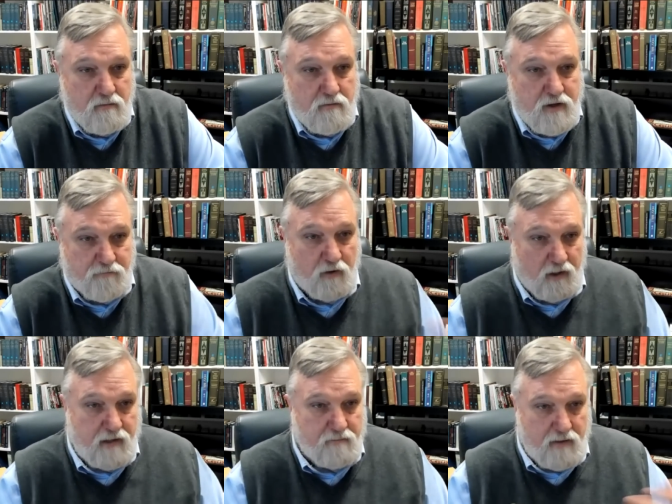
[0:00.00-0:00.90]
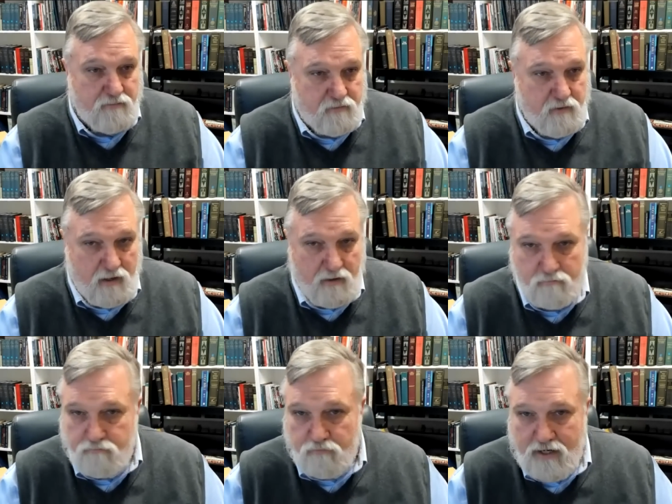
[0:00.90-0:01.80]
differently. I would uh,
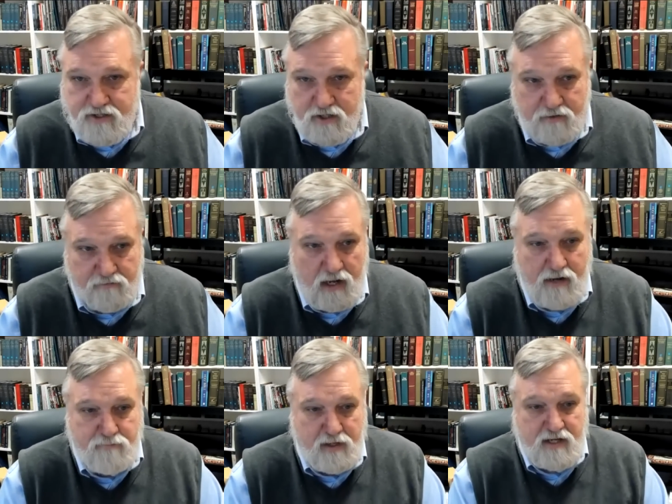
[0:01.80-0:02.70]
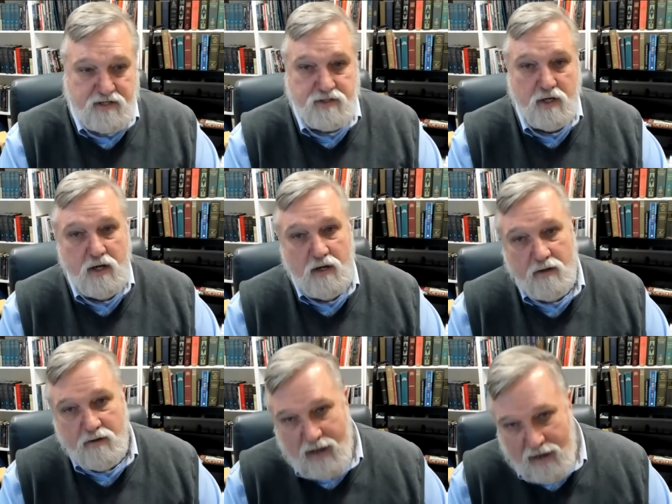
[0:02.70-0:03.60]
phrase it differently I, because
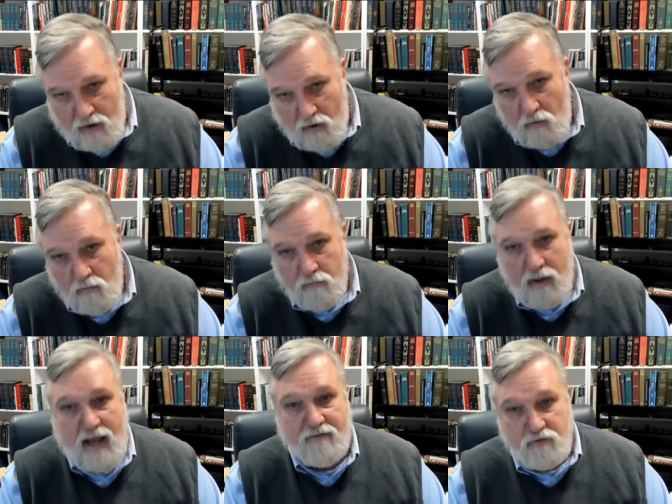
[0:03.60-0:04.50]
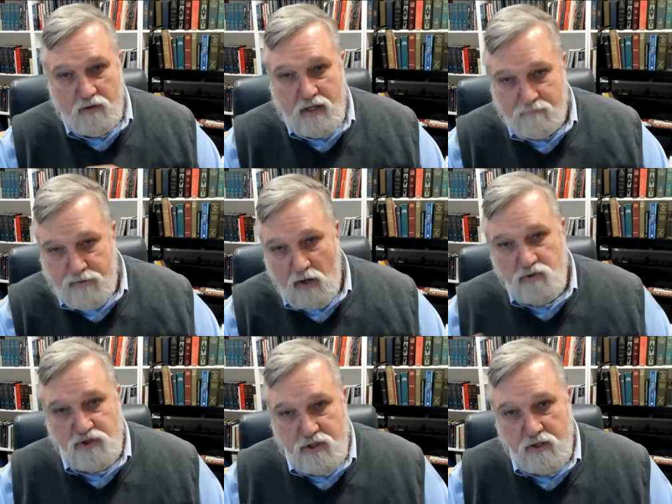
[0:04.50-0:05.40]
now, after in
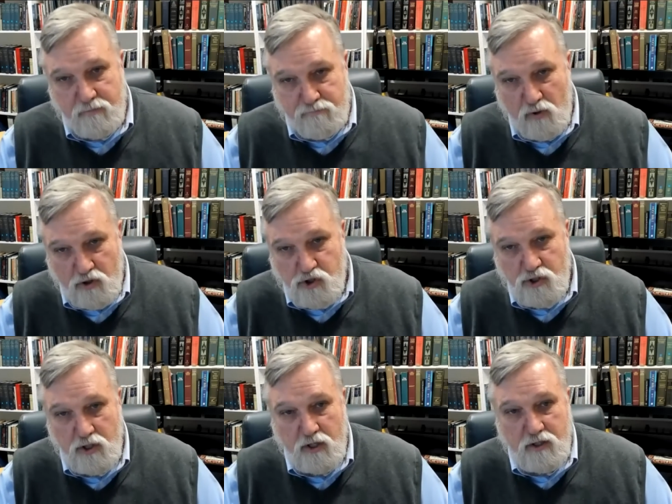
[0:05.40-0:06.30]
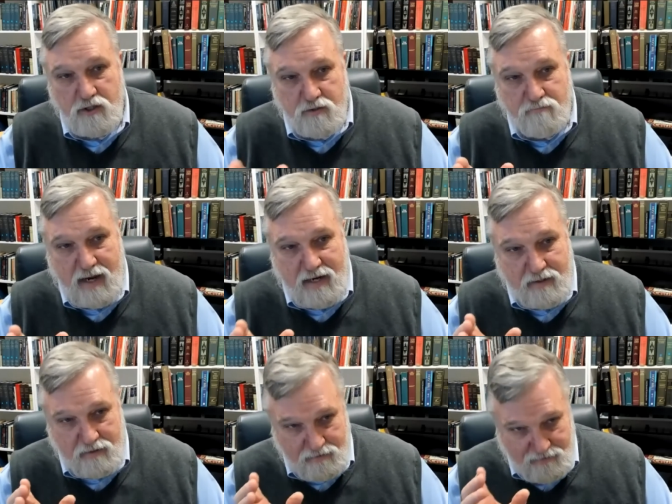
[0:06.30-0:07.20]
post the push to make
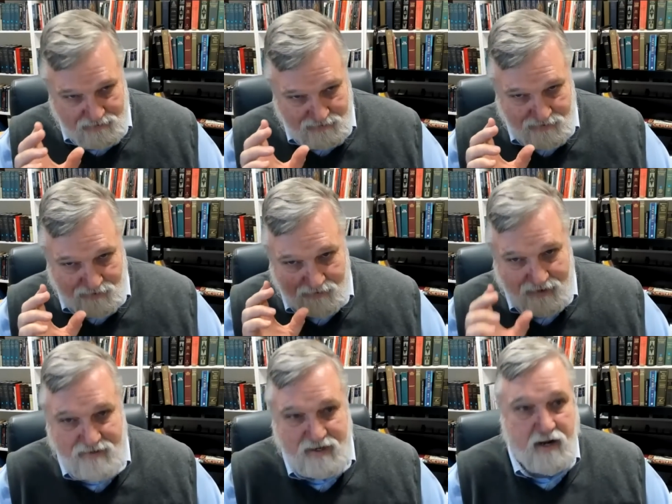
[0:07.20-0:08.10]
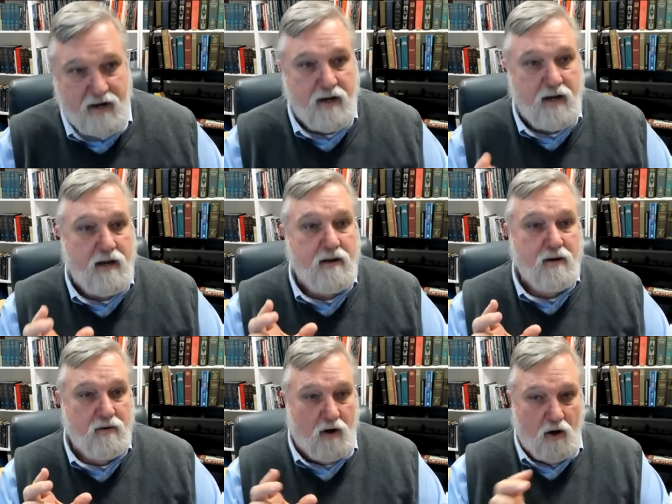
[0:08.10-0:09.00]
our identity
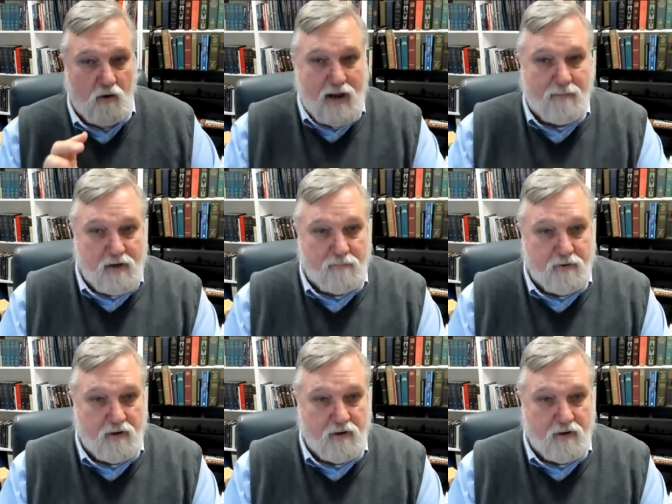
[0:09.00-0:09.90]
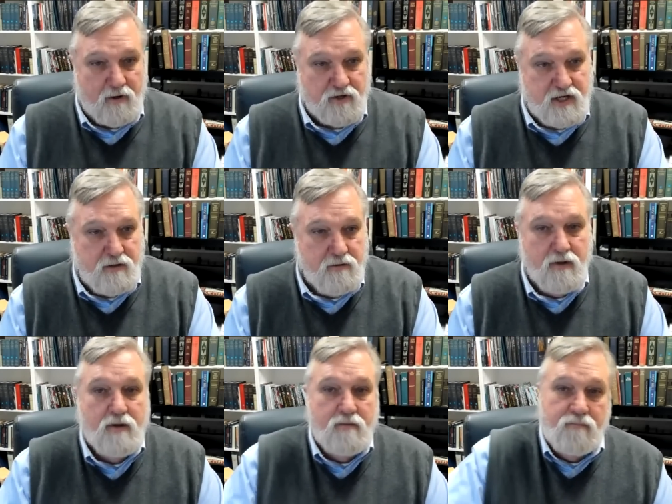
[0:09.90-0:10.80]
all wrapped up in our sin,
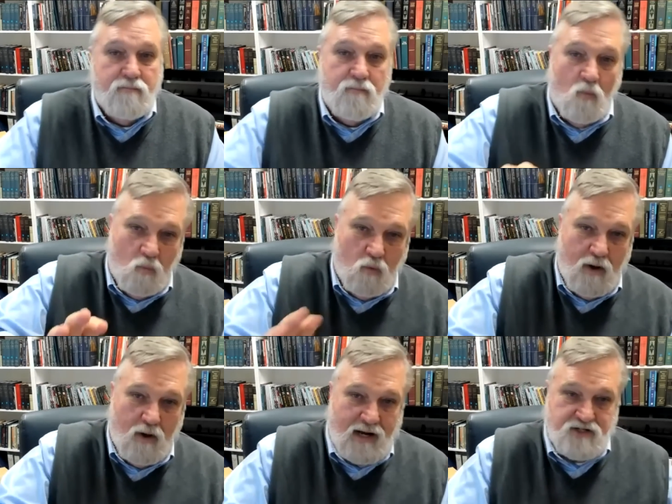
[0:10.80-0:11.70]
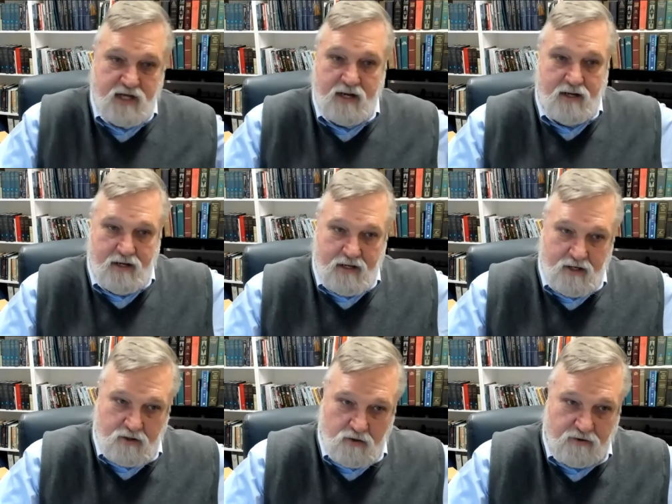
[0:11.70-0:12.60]
what I said in
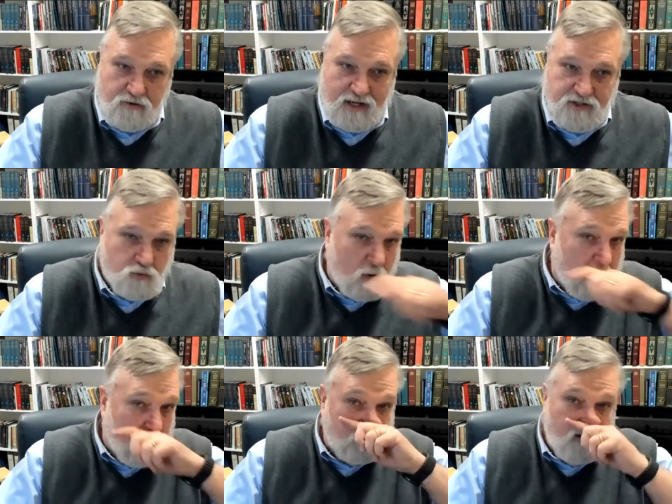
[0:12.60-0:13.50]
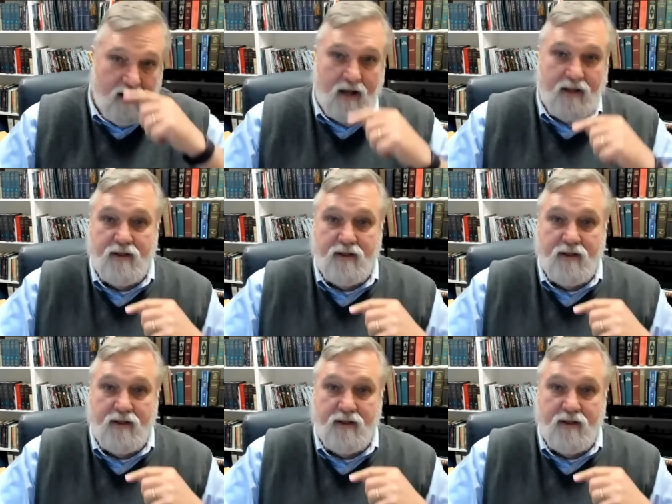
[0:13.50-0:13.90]
2012, I think